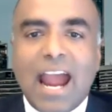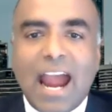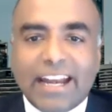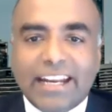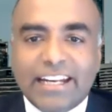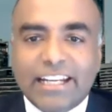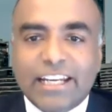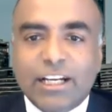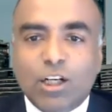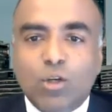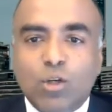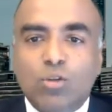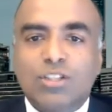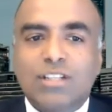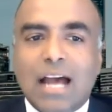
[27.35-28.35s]
and it
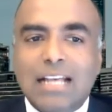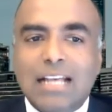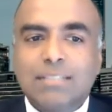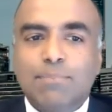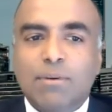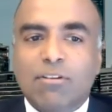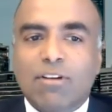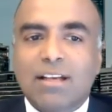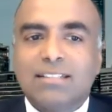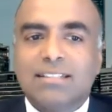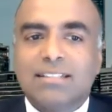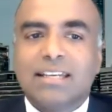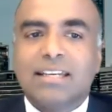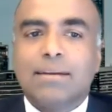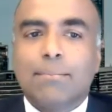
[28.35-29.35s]
includes
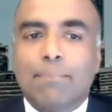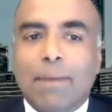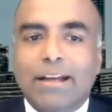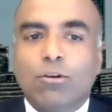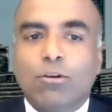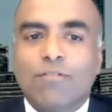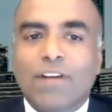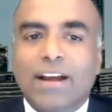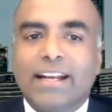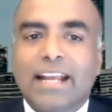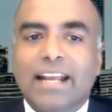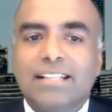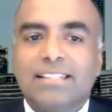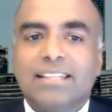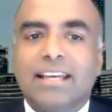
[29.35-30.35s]
Aspirasi,
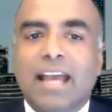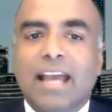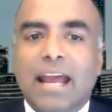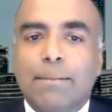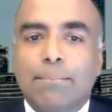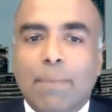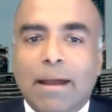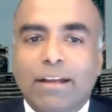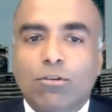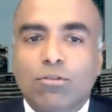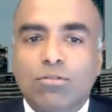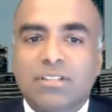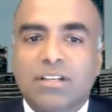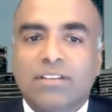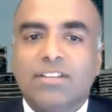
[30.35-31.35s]
microfinancing and
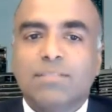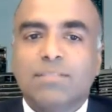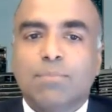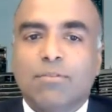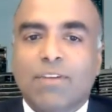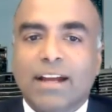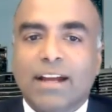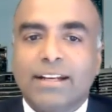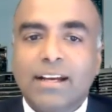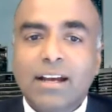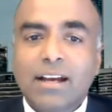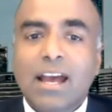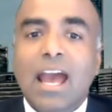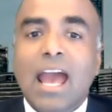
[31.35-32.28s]
microservice provider,